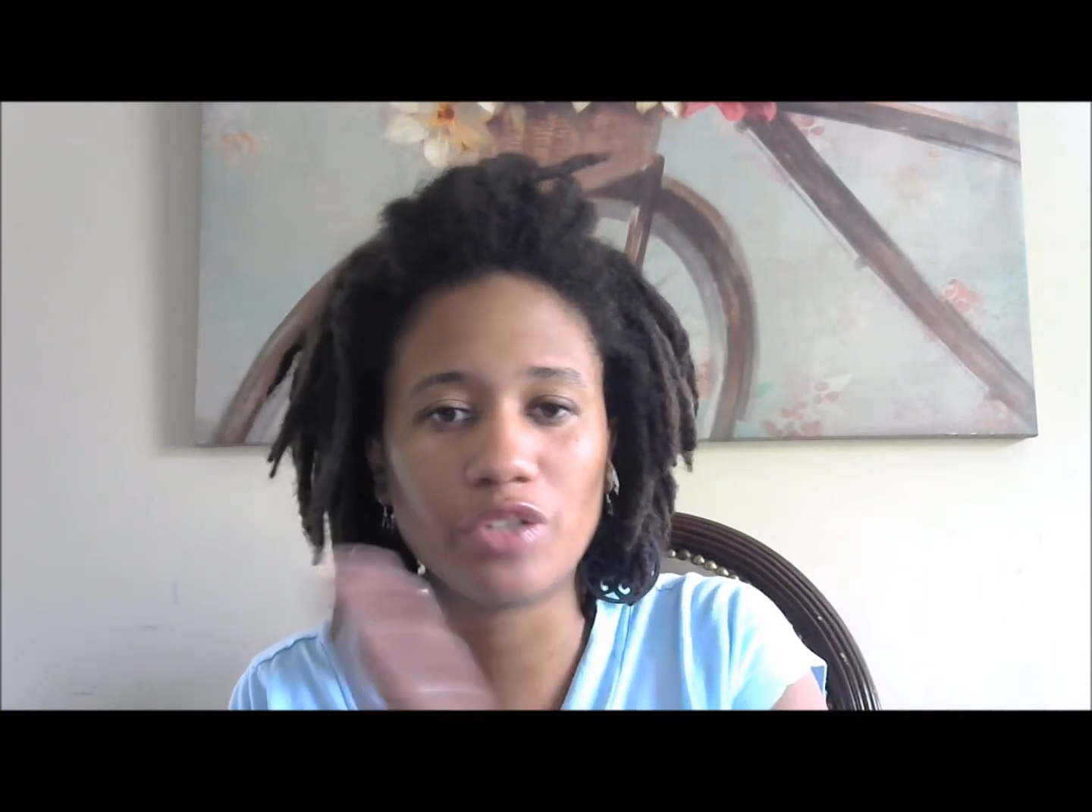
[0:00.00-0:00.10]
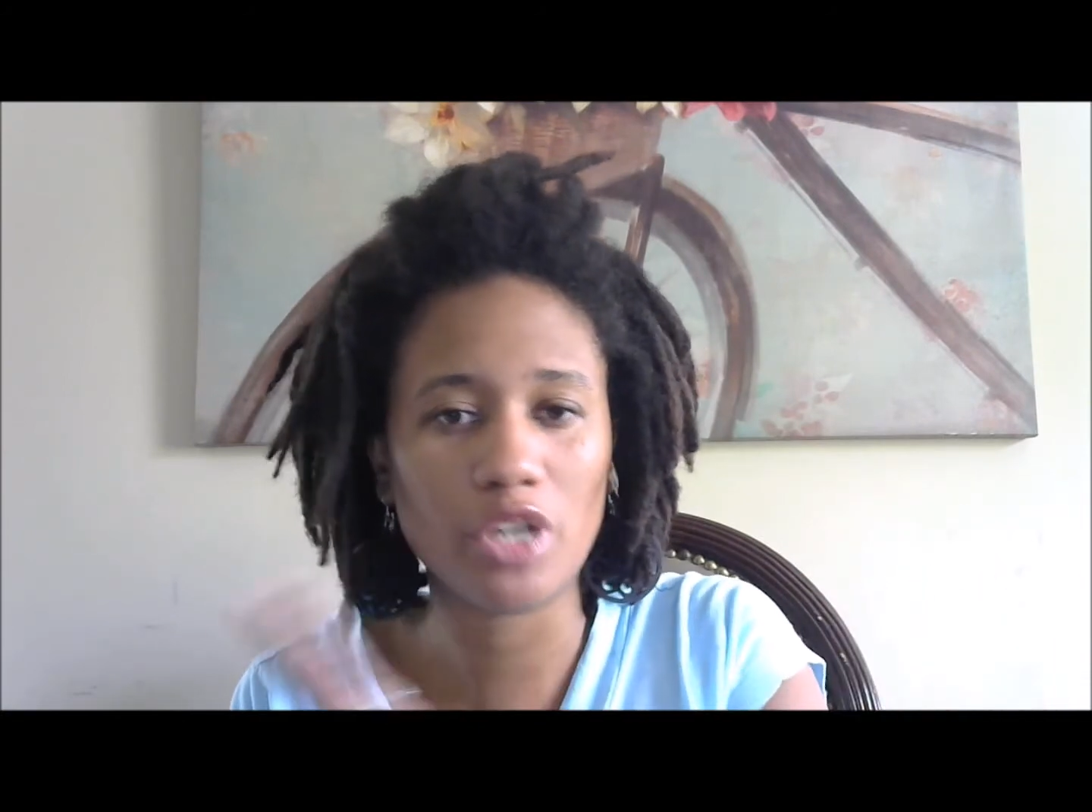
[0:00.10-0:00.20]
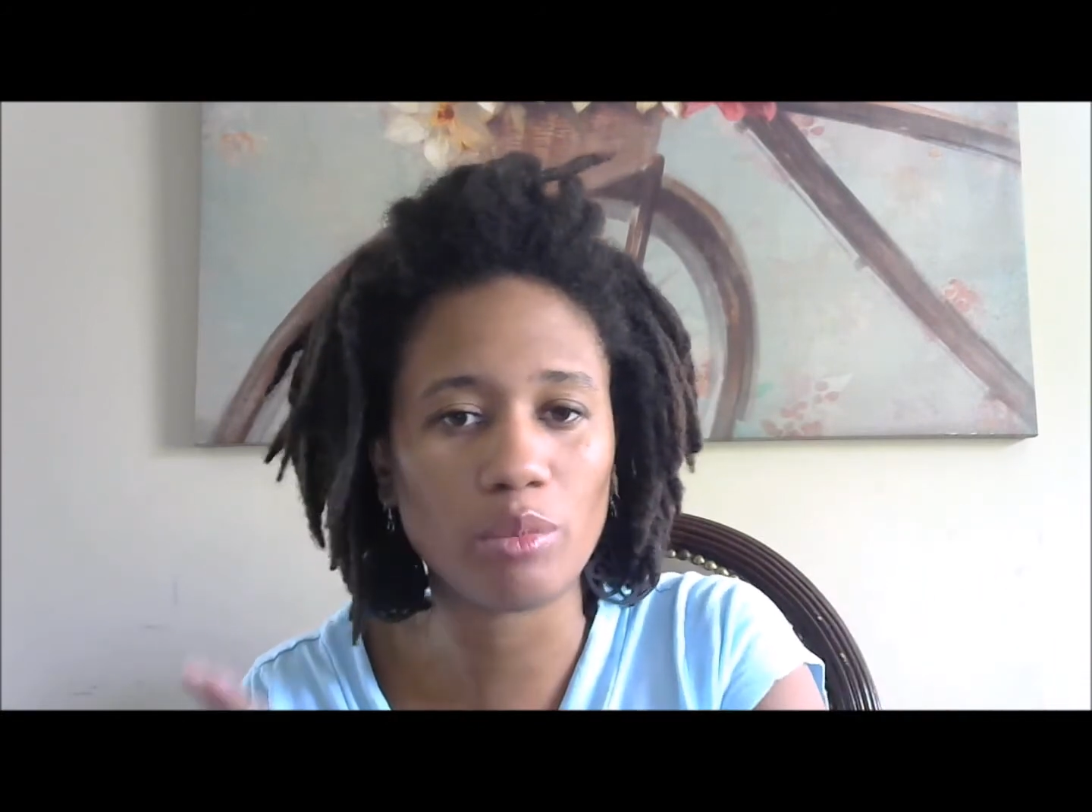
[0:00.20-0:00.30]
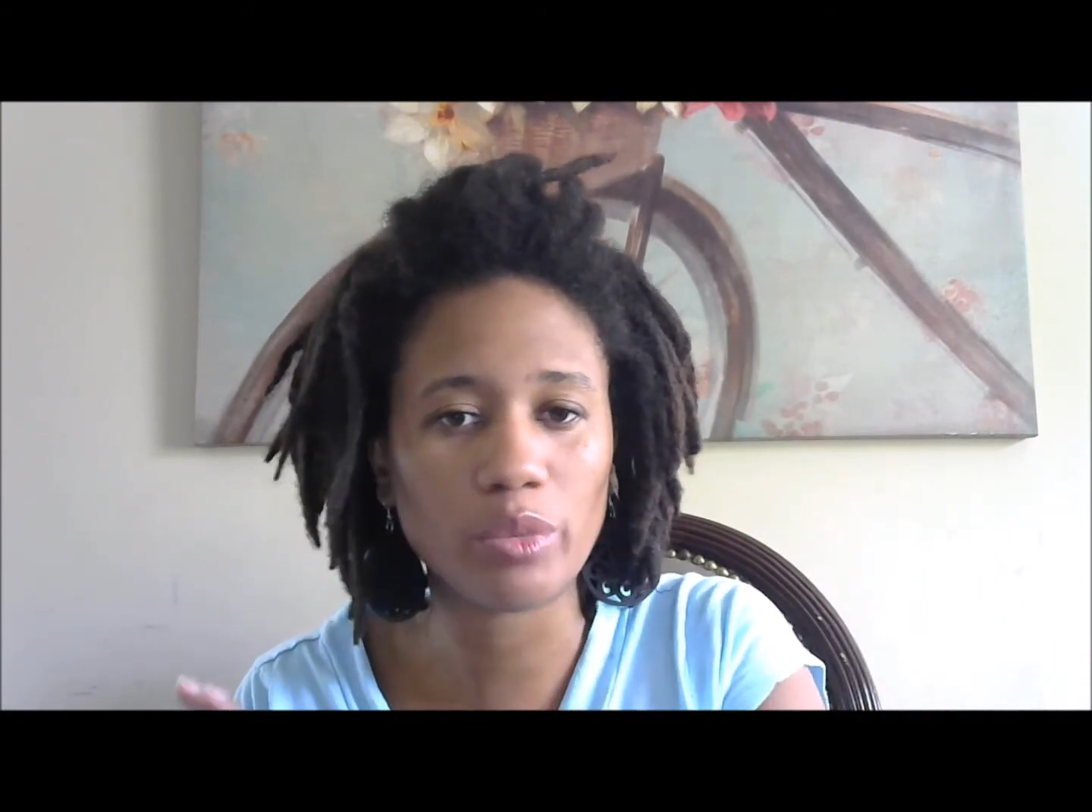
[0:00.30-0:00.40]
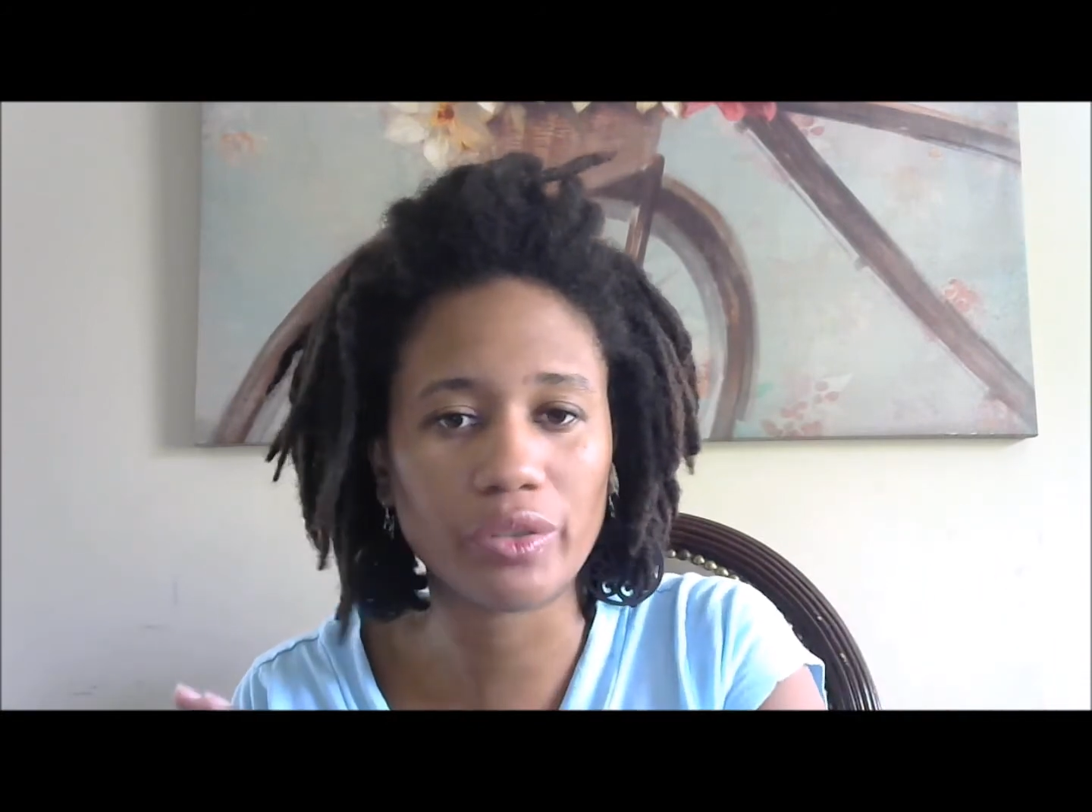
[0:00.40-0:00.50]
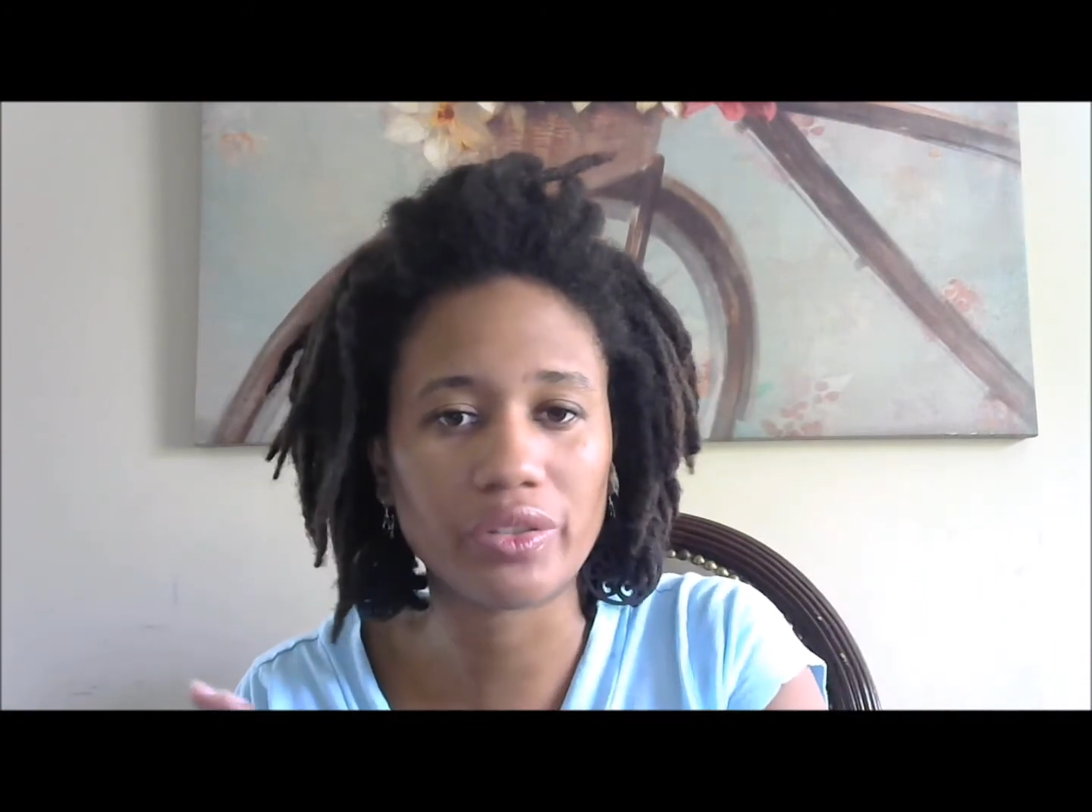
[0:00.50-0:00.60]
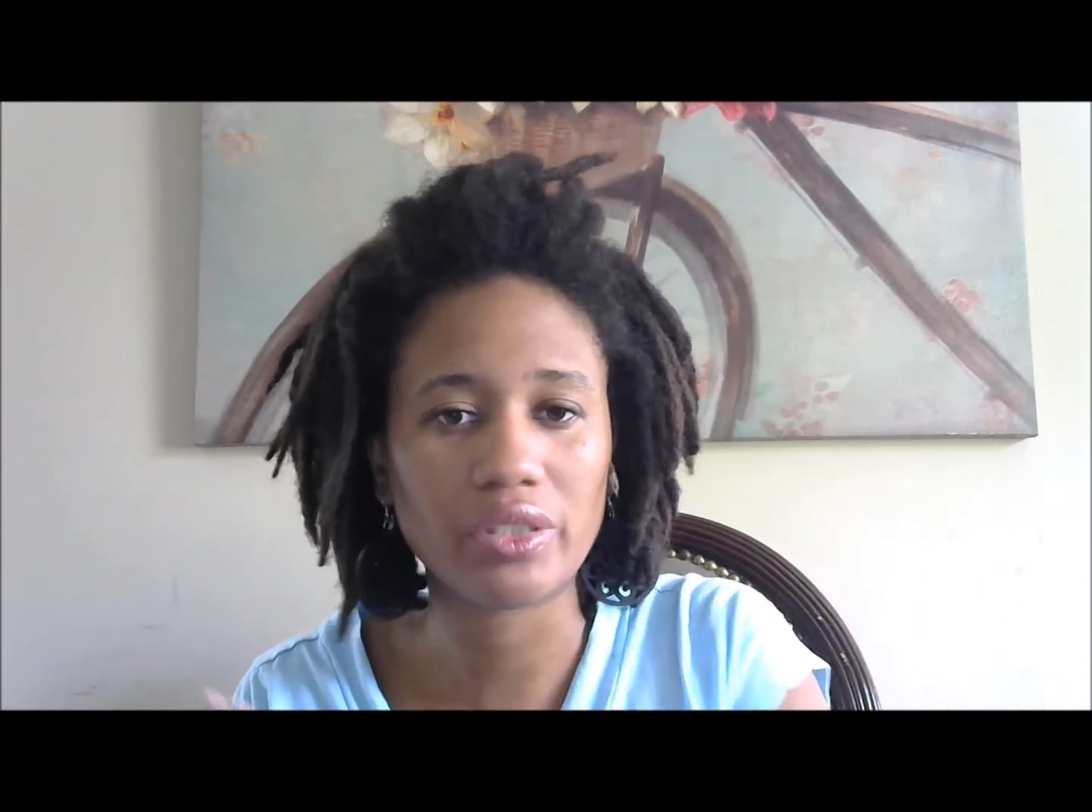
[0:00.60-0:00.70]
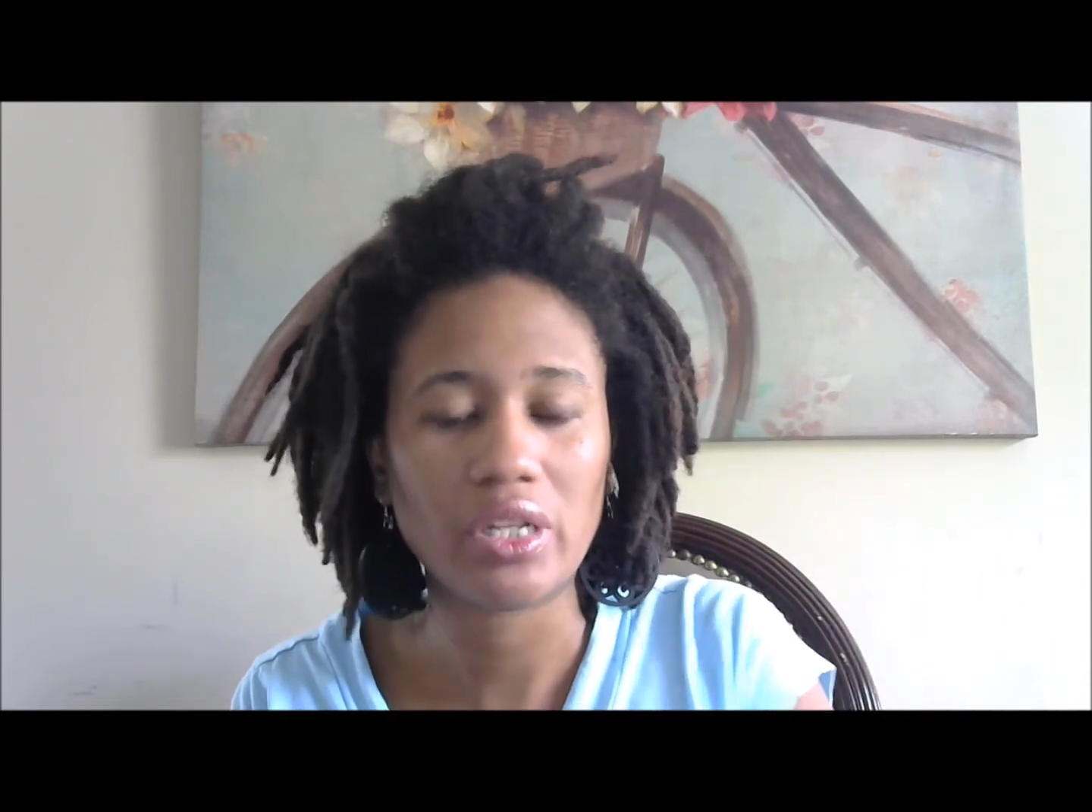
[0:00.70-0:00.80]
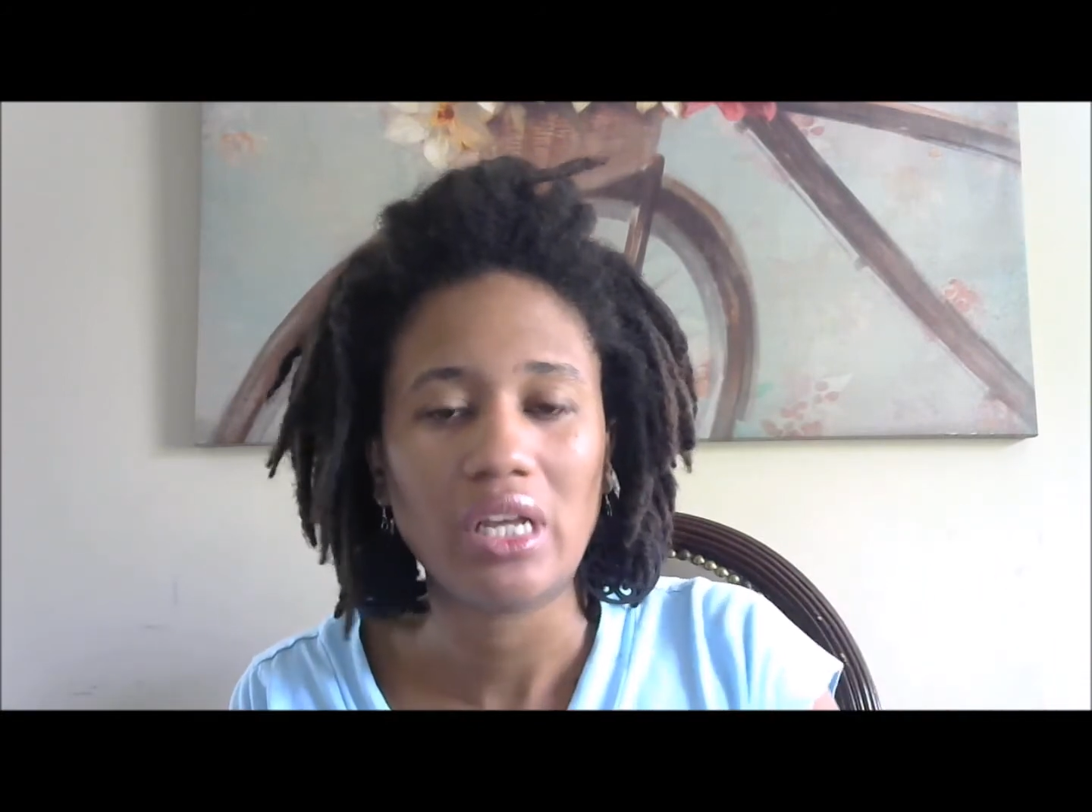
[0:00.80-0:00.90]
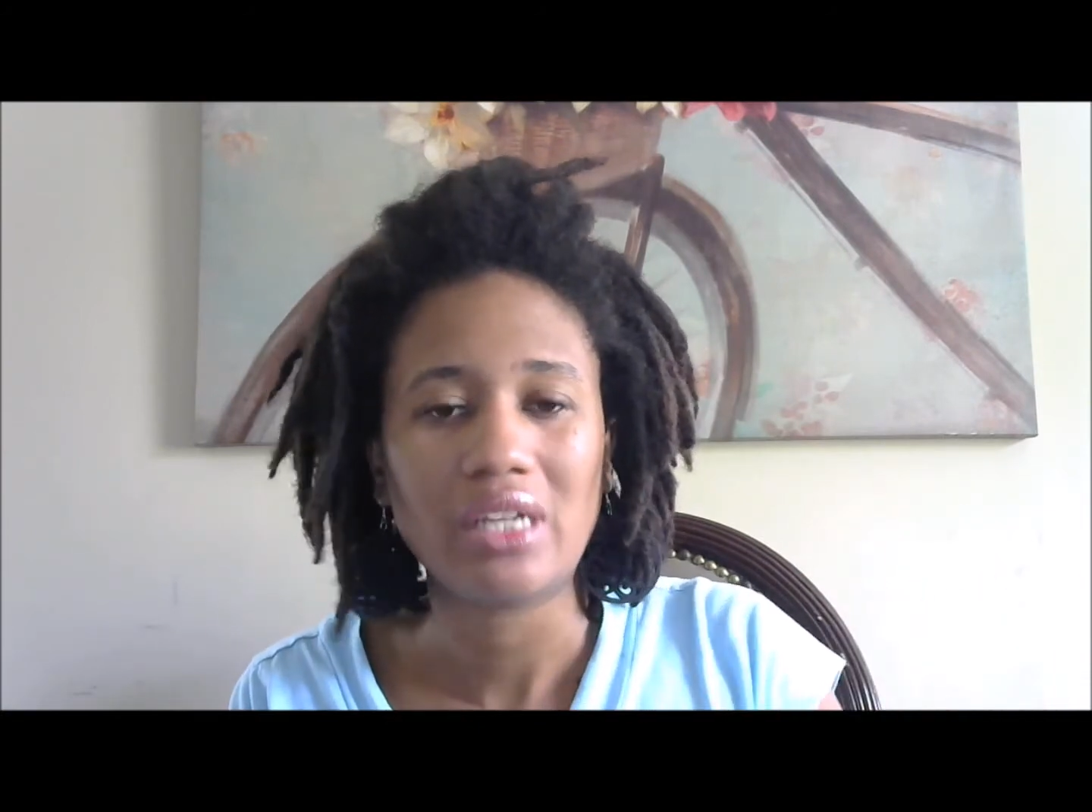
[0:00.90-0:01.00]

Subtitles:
numbers,